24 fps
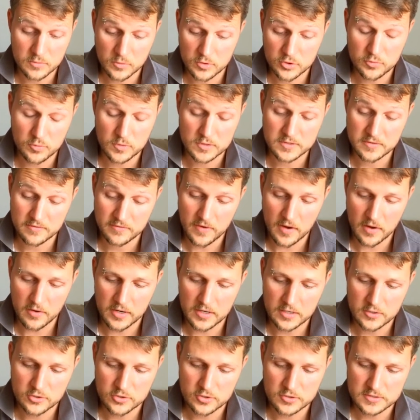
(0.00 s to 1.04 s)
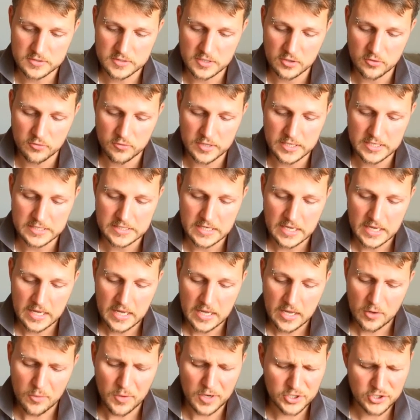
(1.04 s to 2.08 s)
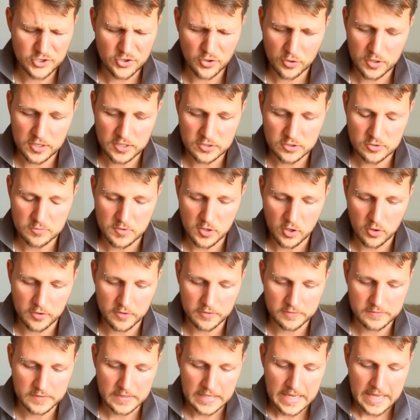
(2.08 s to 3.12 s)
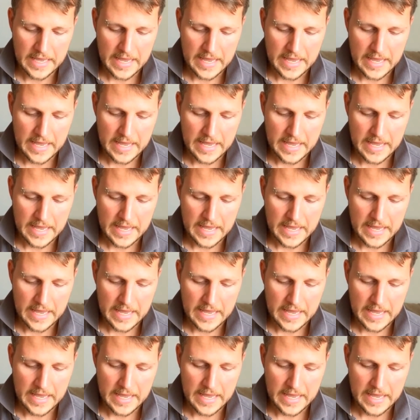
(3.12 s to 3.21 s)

which was a very interesting read. Quite shocking, to be honest.